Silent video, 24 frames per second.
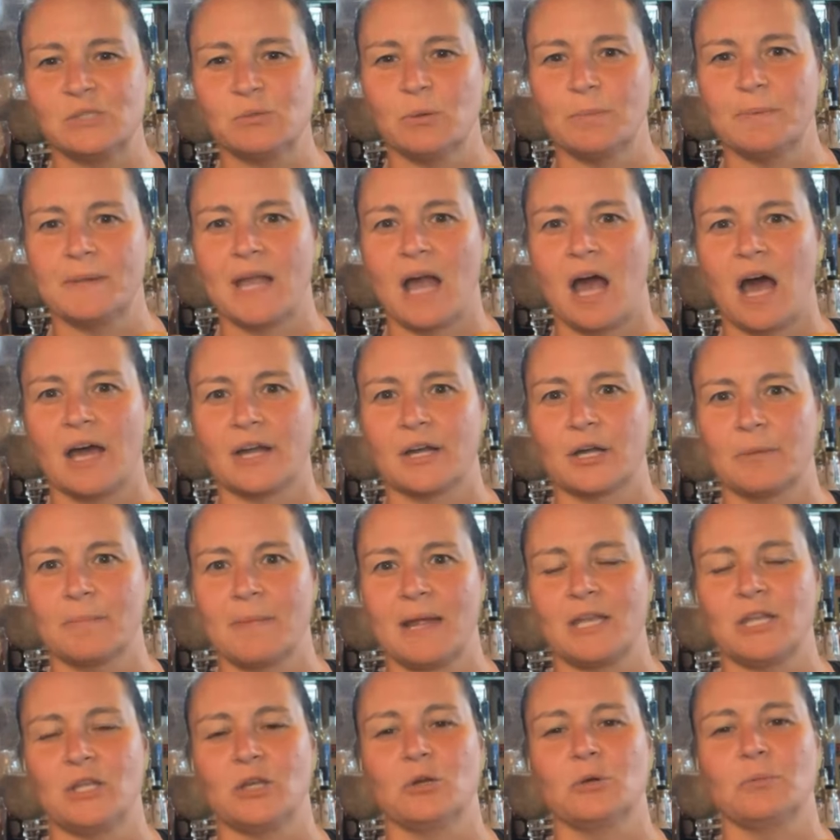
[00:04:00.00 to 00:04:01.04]
will be on our
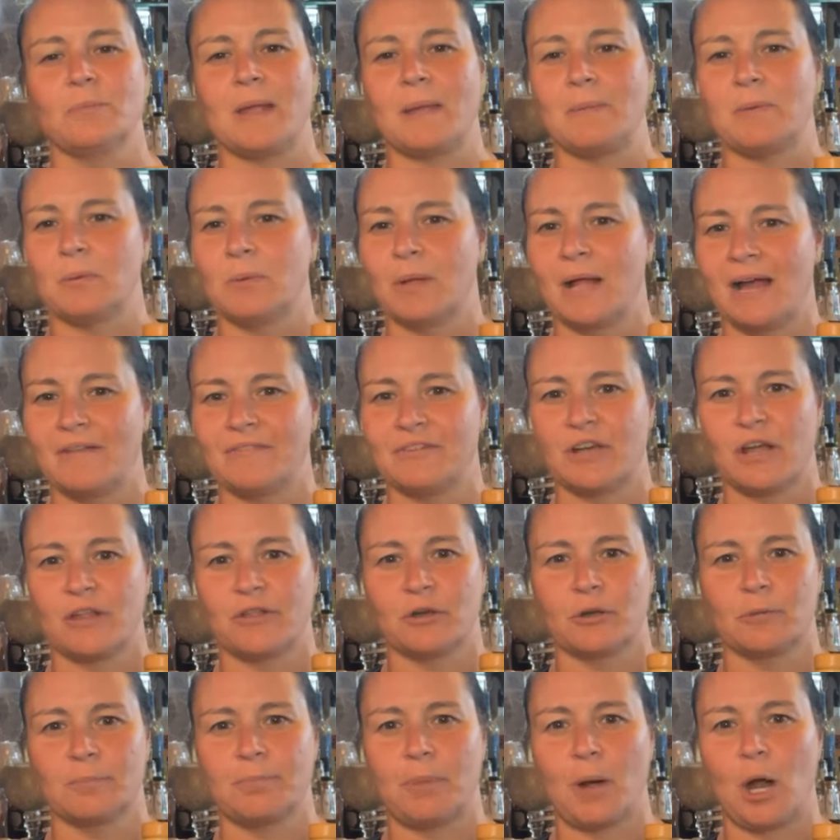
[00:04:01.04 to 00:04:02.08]
menu. Maybe we'll have
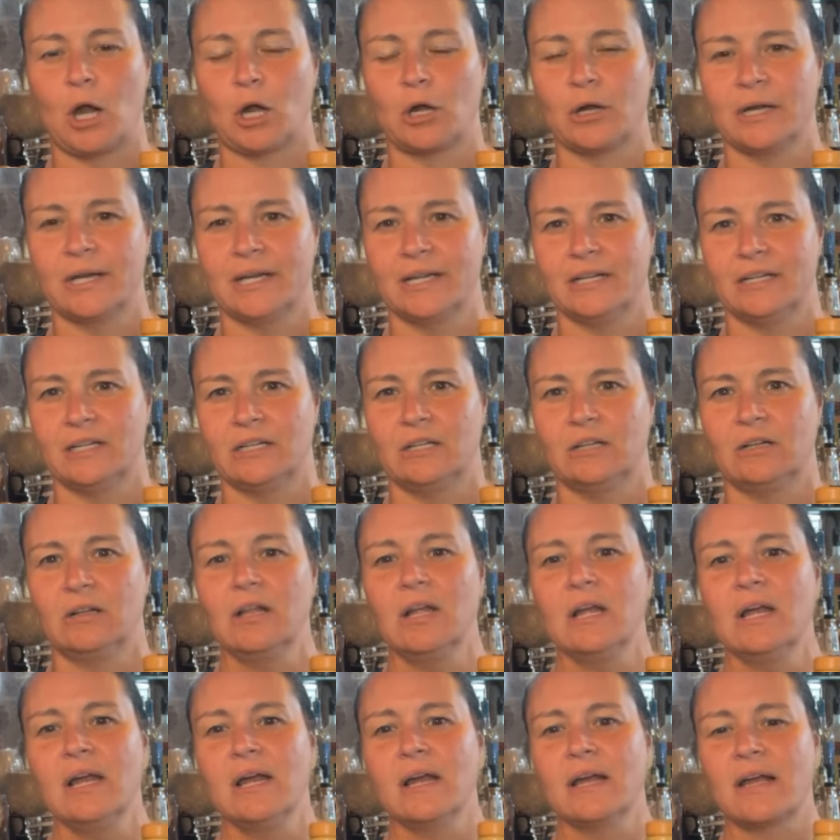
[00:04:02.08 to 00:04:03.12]
another Barr Hill
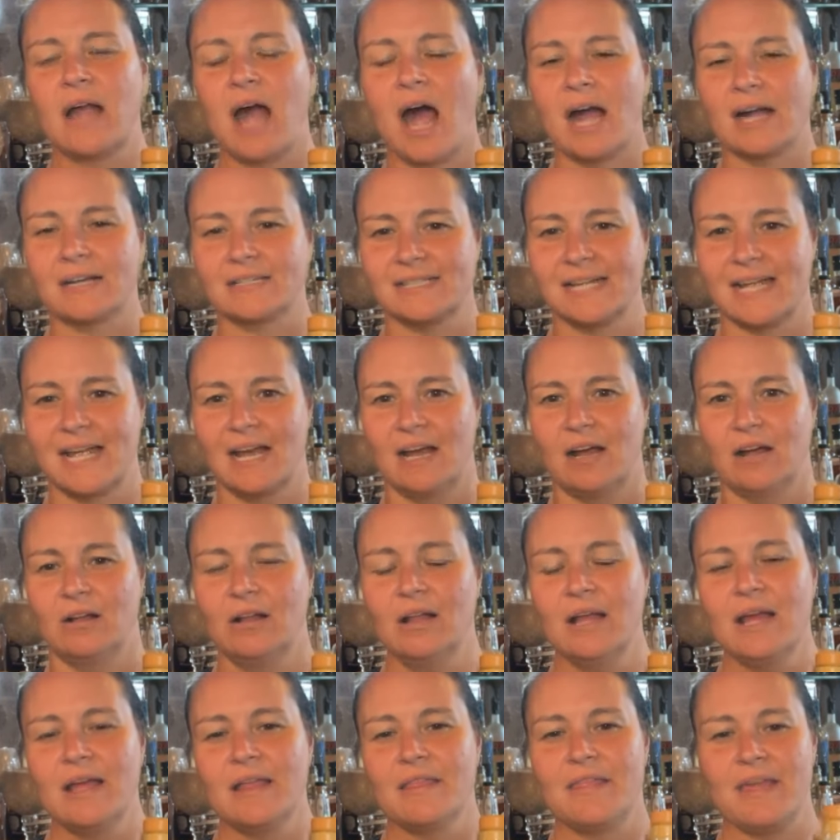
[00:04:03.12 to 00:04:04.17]
cocktail.
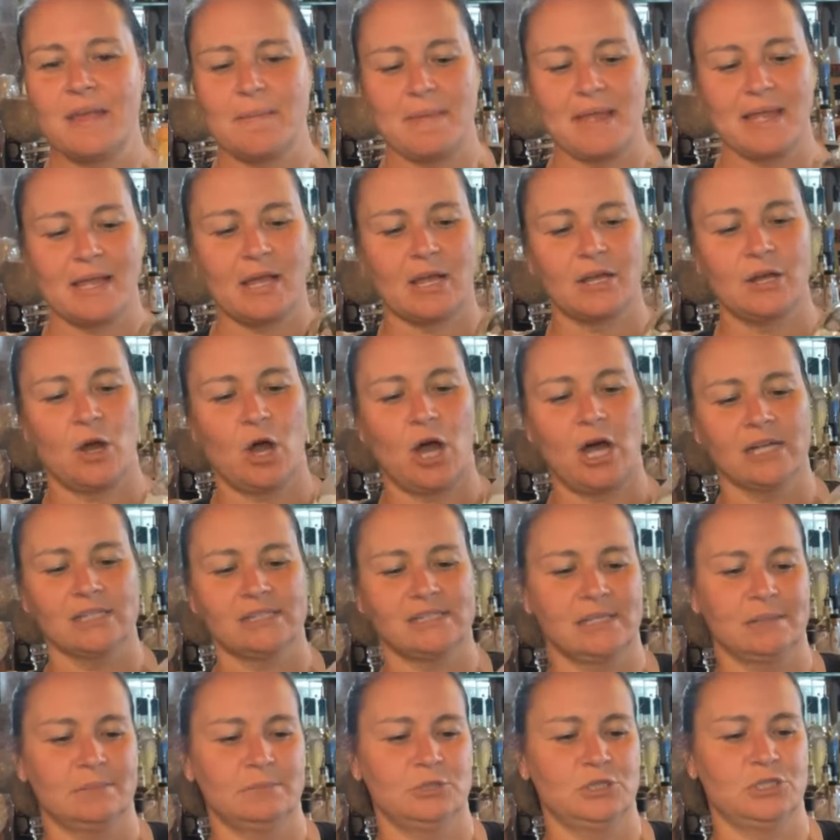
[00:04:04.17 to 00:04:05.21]
They make an
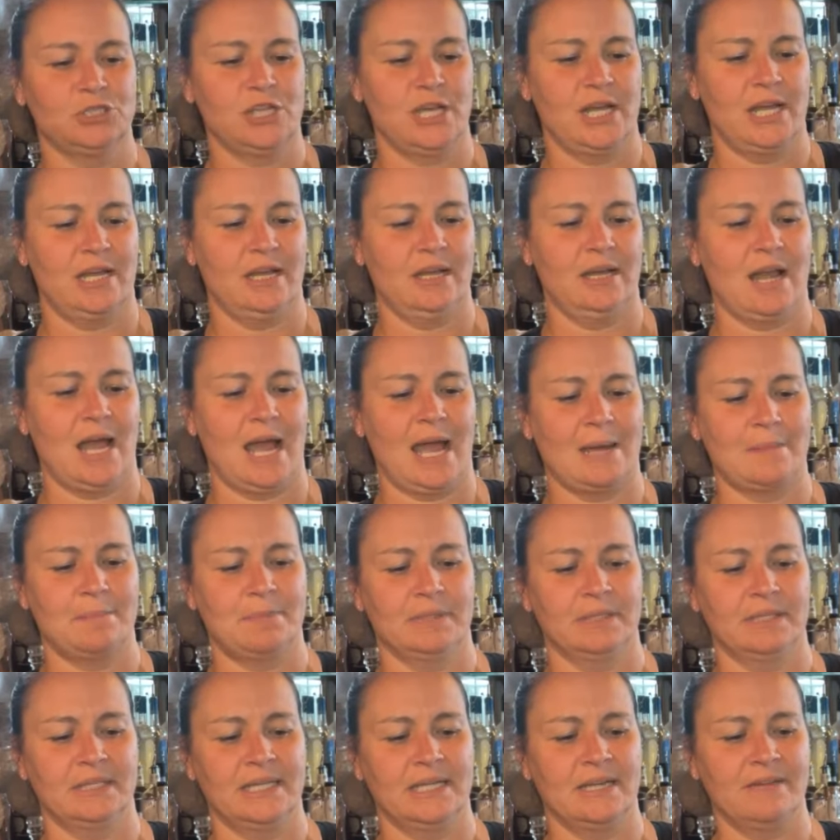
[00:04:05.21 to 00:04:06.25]
awesome gin. I
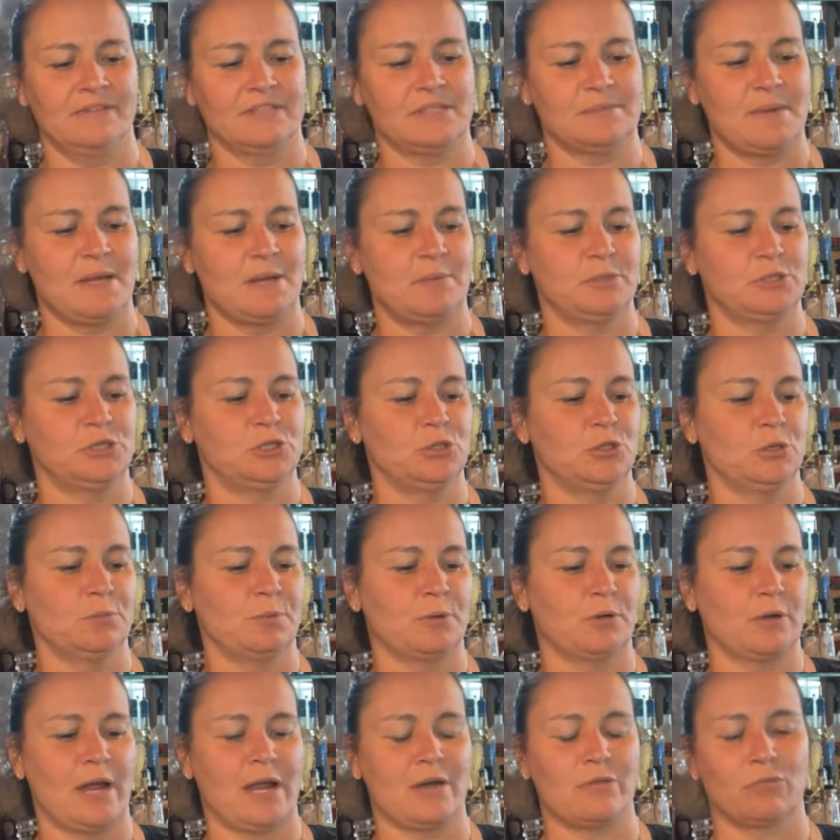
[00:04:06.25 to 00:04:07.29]
believe it's made with
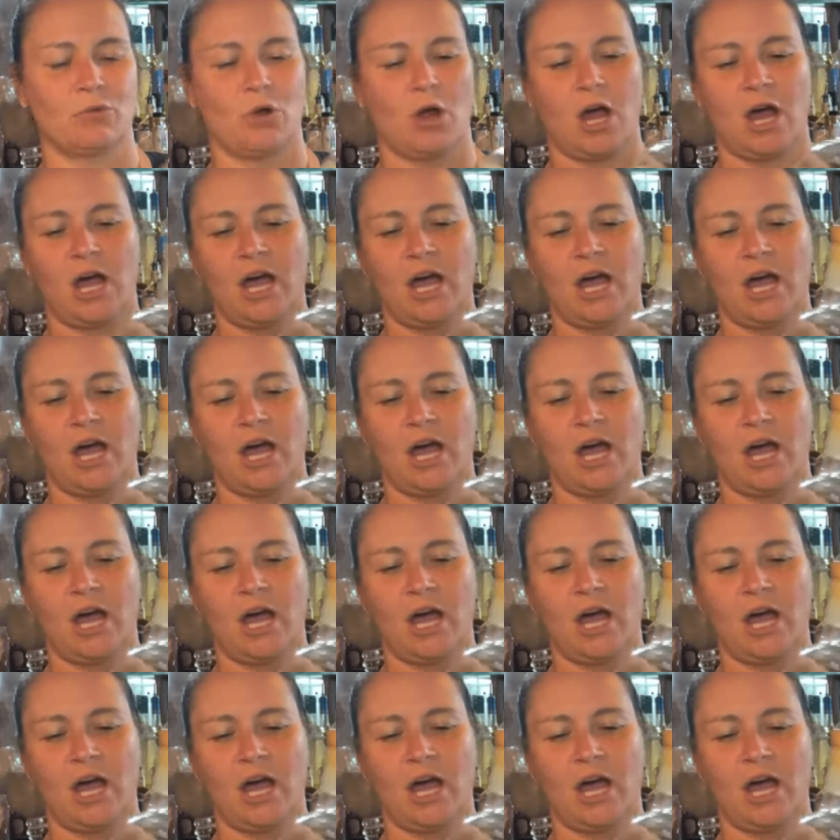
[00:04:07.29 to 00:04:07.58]
juniper and raw